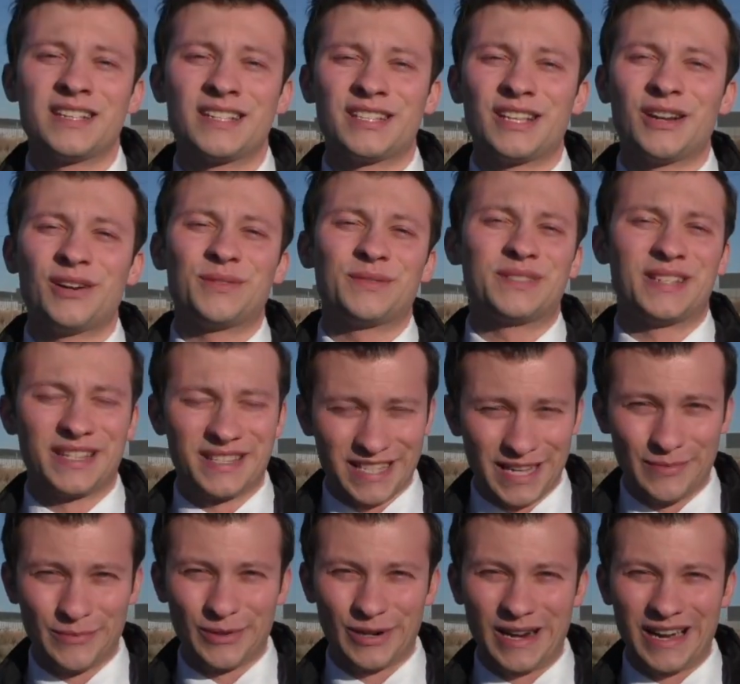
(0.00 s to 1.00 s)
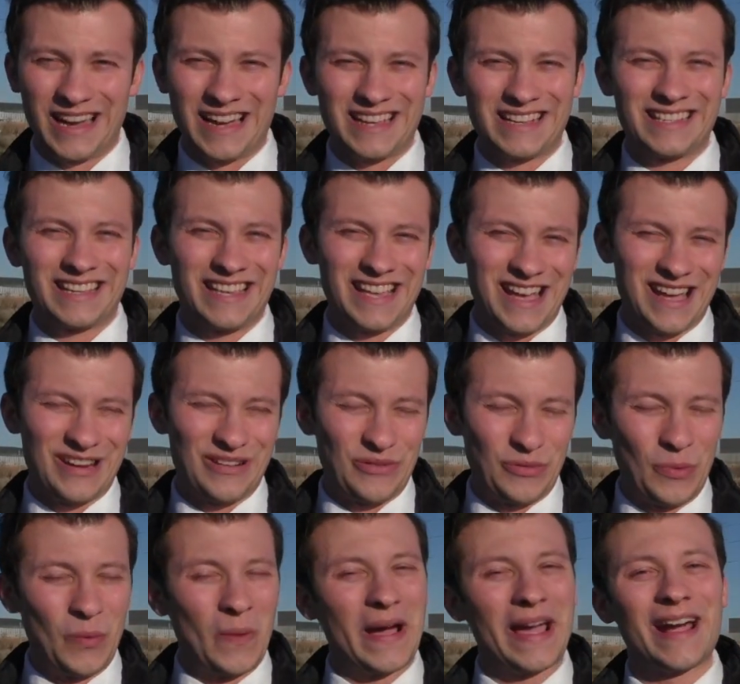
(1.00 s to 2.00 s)
So to summarize, again,
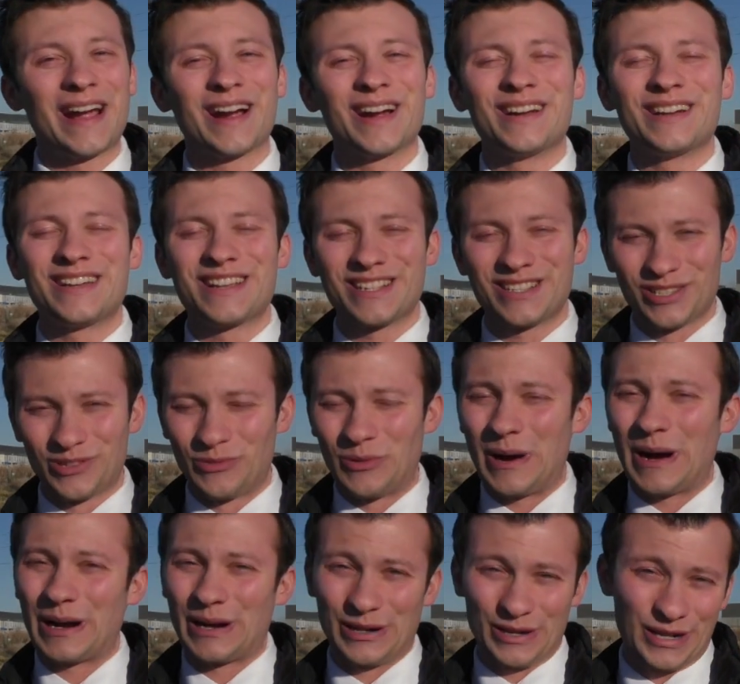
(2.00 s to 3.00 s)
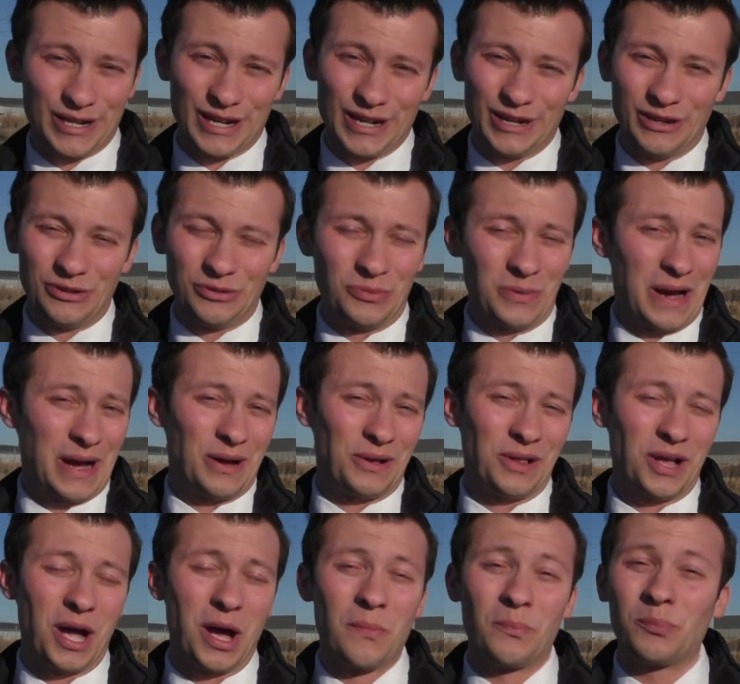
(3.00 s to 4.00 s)
where does the water go?
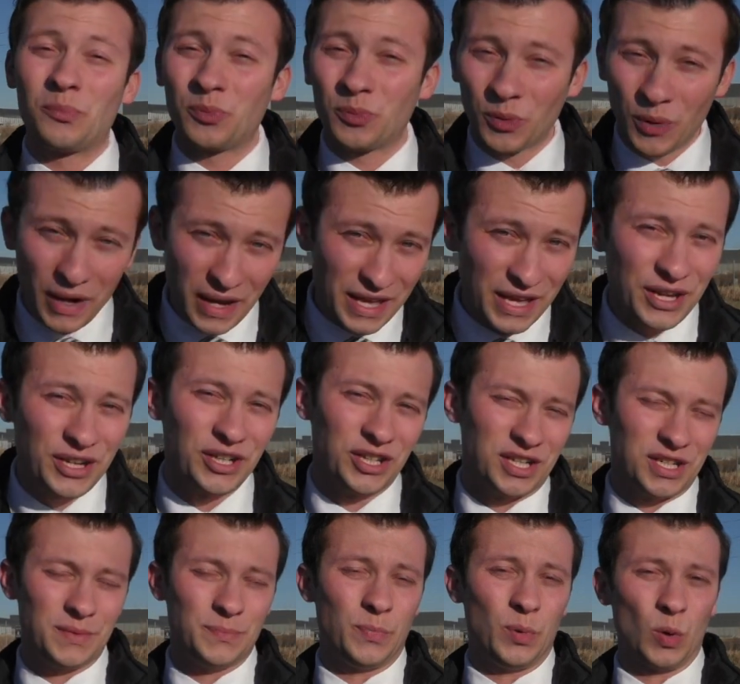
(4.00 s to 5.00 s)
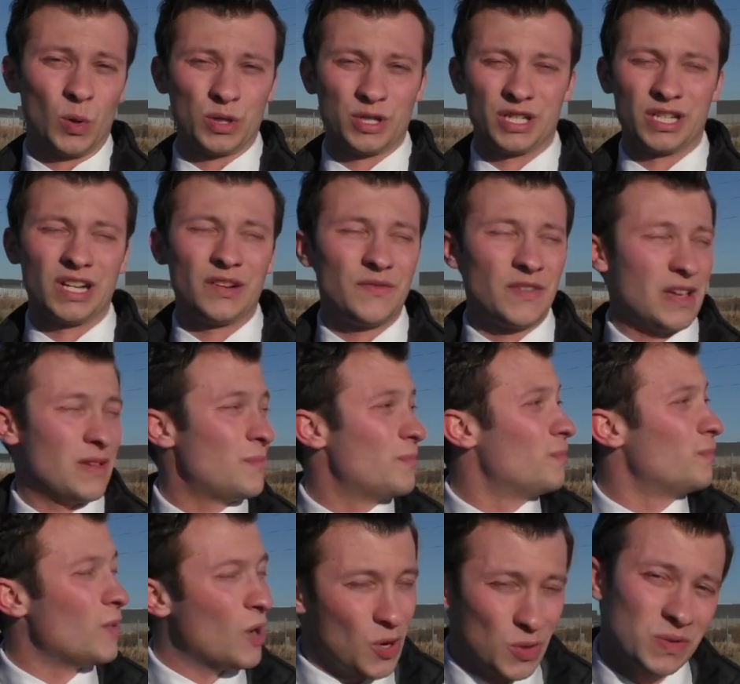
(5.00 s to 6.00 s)
Well, a pretty good portion of it,
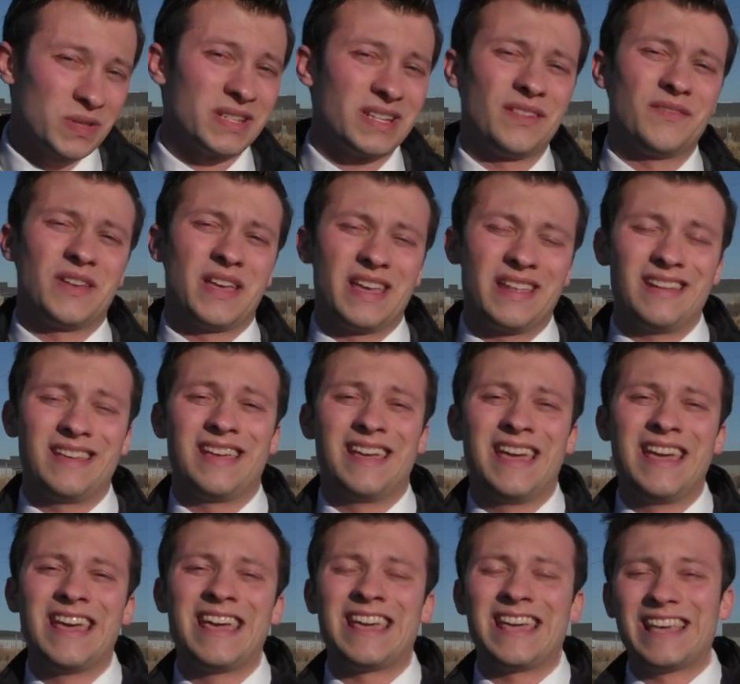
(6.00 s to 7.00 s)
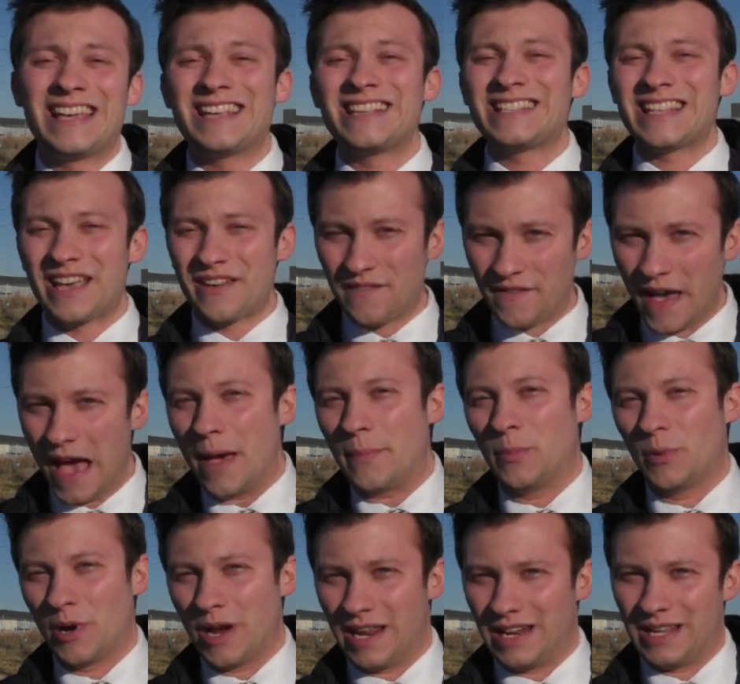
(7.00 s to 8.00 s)
most of it, is
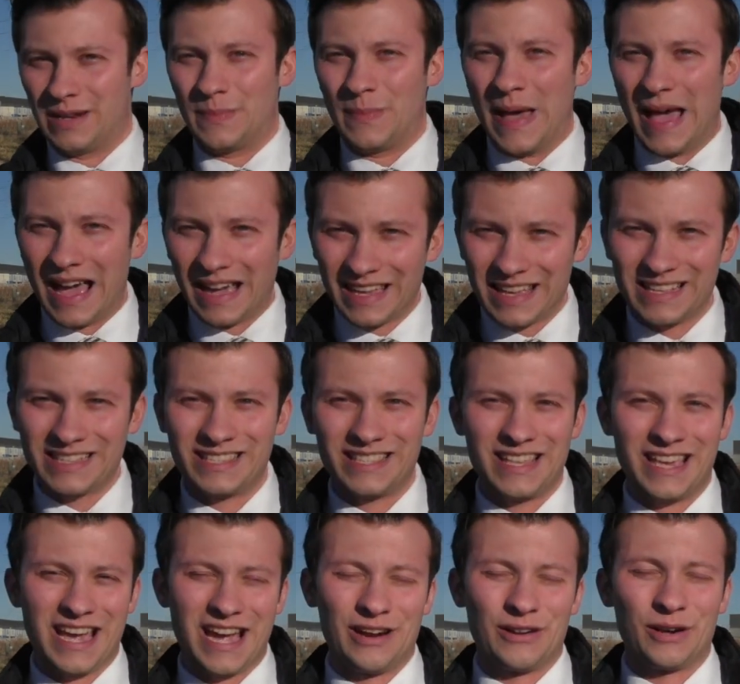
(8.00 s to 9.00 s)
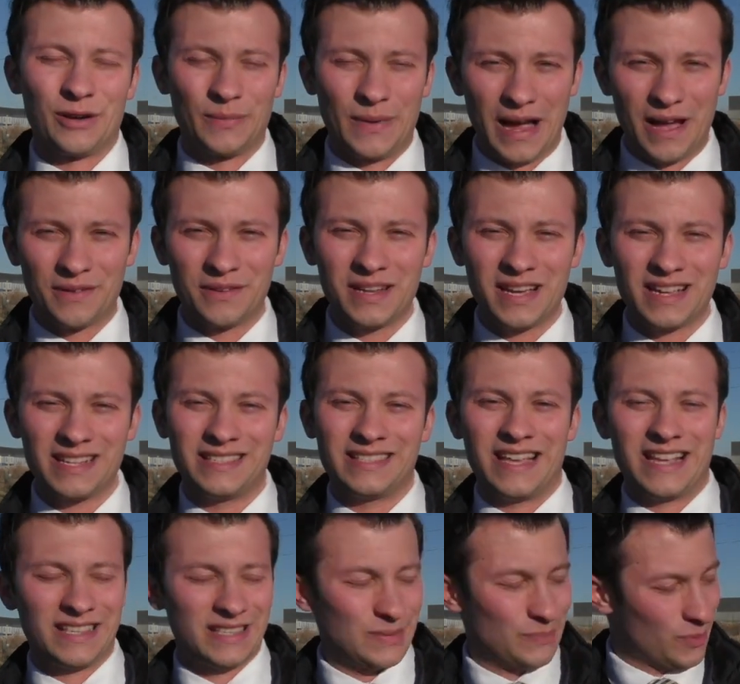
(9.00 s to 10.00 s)
evaporated back into the air around us.
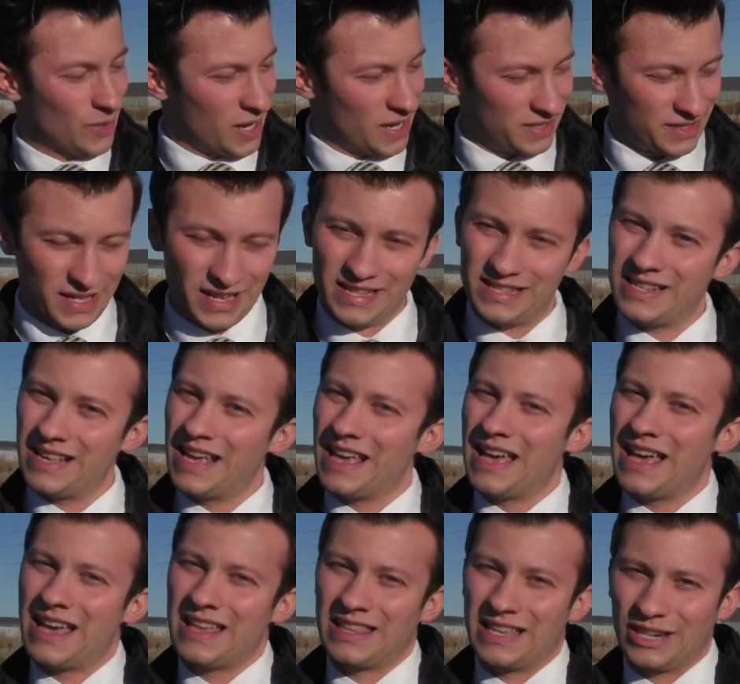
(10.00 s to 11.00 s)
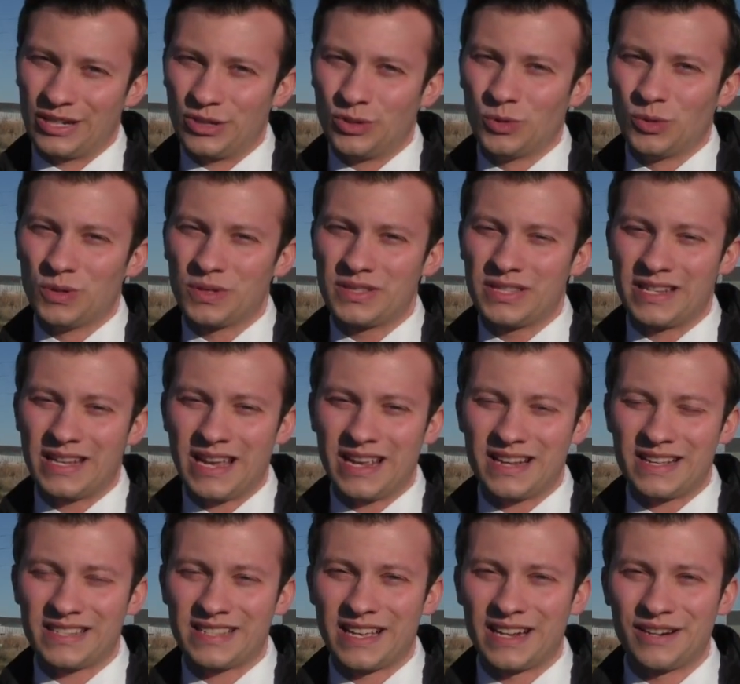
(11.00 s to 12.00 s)
That's the process that cools the
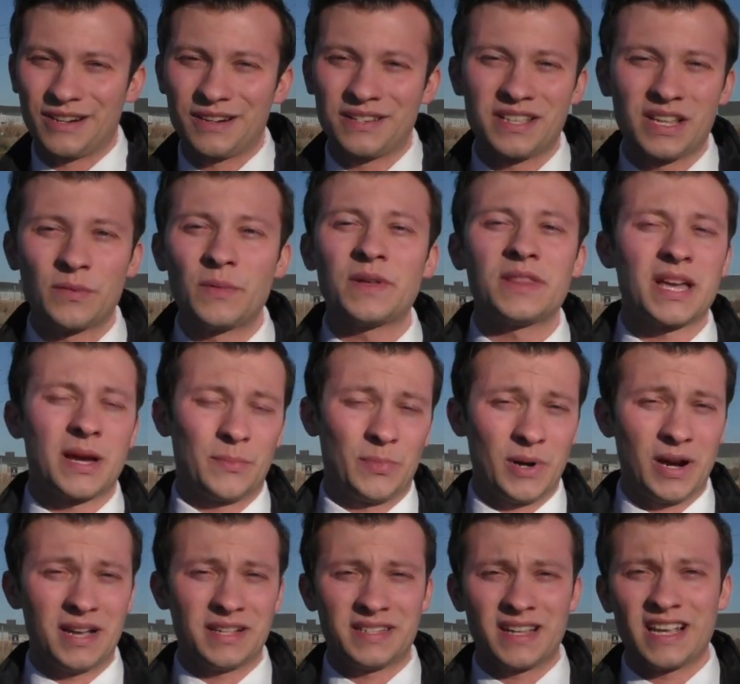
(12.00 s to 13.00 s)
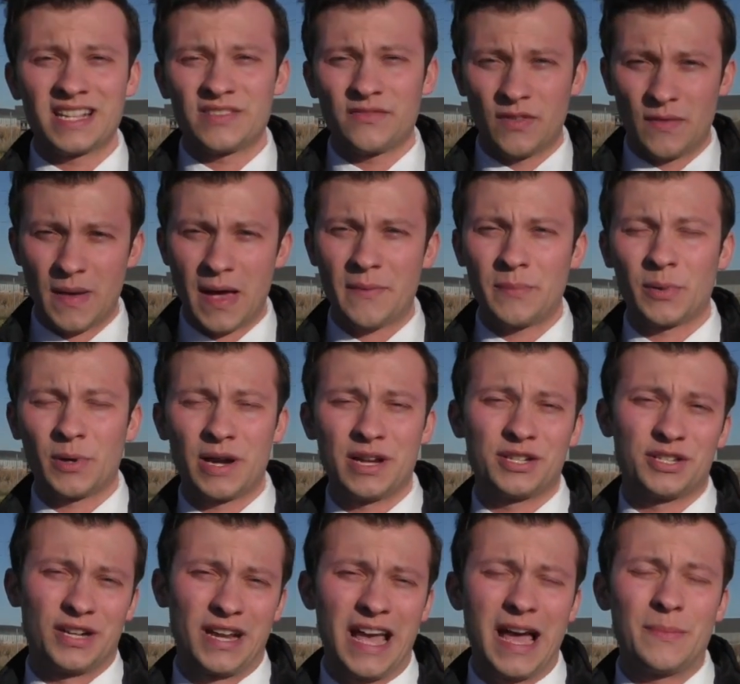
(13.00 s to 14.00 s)
data centers. And when that process of
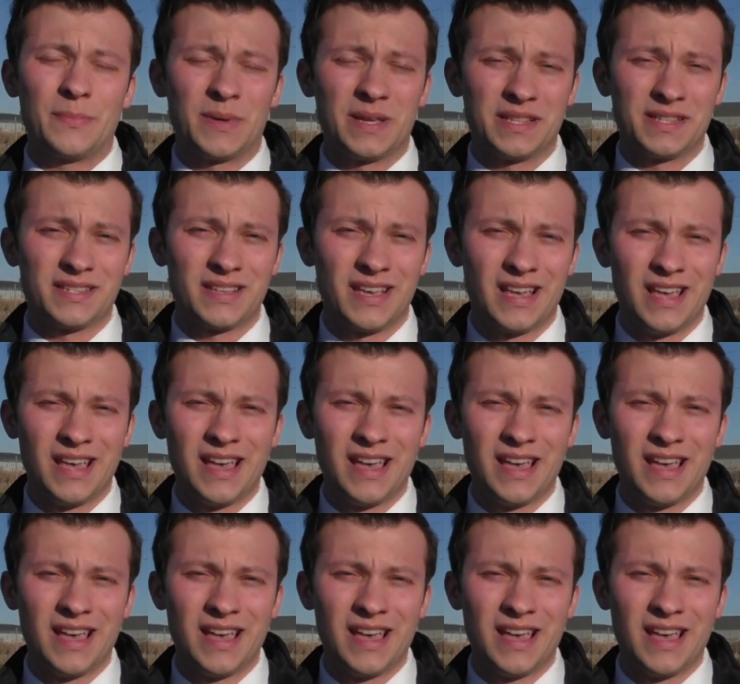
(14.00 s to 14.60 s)
evaporation happens,